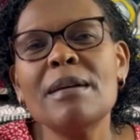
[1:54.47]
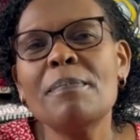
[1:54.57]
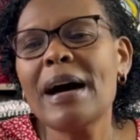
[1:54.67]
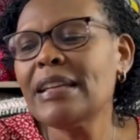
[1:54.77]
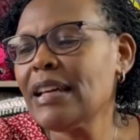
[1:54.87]

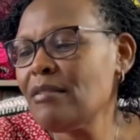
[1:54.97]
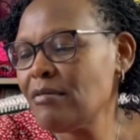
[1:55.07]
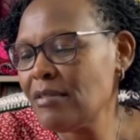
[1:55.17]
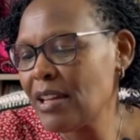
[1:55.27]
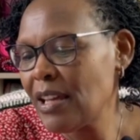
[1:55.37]

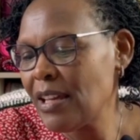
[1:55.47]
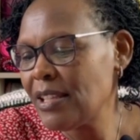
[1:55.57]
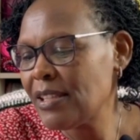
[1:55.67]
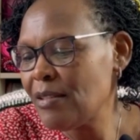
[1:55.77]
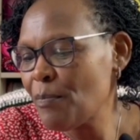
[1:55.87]
pattern
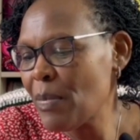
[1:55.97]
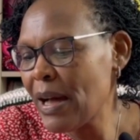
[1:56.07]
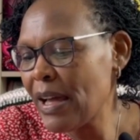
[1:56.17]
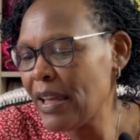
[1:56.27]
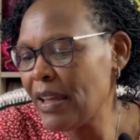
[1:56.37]
is
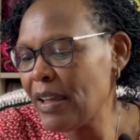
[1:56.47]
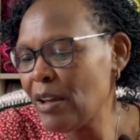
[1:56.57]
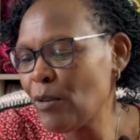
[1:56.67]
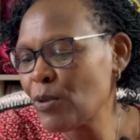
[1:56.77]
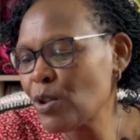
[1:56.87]

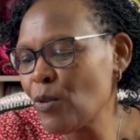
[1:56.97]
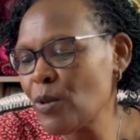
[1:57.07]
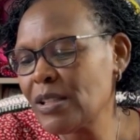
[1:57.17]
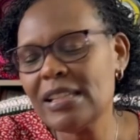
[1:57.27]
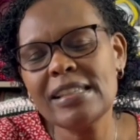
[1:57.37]
it
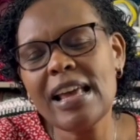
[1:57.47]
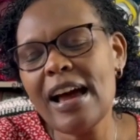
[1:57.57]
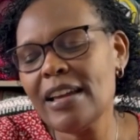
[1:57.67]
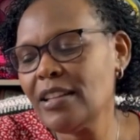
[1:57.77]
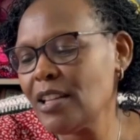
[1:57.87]
was
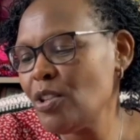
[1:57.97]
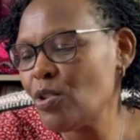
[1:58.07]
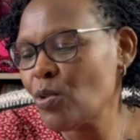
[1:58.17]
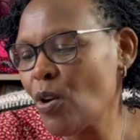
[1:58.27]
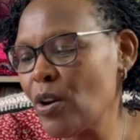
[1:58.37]
designed
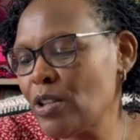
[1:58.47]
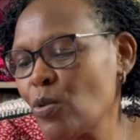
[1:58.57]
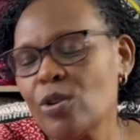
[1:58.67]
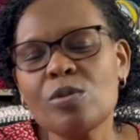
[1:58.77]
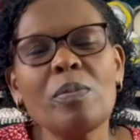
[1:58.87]
it
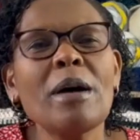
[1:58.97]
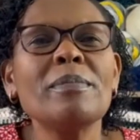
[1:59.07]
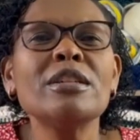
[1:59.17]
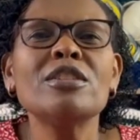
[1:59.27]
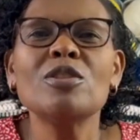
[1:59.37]
was
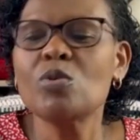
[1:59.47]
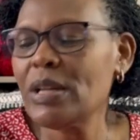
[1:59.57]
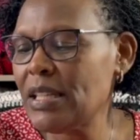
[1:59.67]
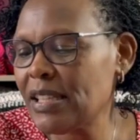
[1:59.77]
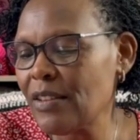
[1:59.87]
published in
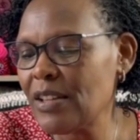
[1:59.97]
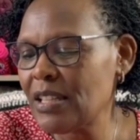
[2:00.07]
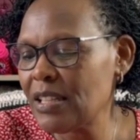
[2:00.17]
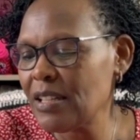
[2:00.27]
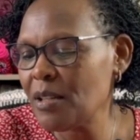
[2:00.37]

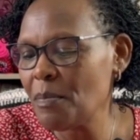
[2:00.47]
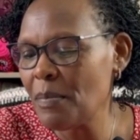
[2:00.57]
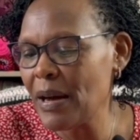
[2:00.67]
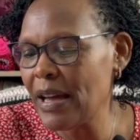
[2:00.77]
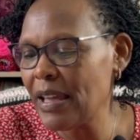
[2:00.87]
2017
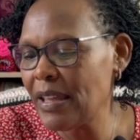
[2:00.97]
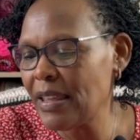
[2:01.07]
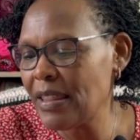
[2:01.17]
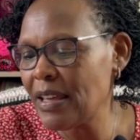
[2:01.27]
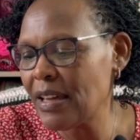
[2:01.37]

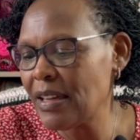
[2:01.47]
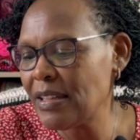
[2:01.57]
by the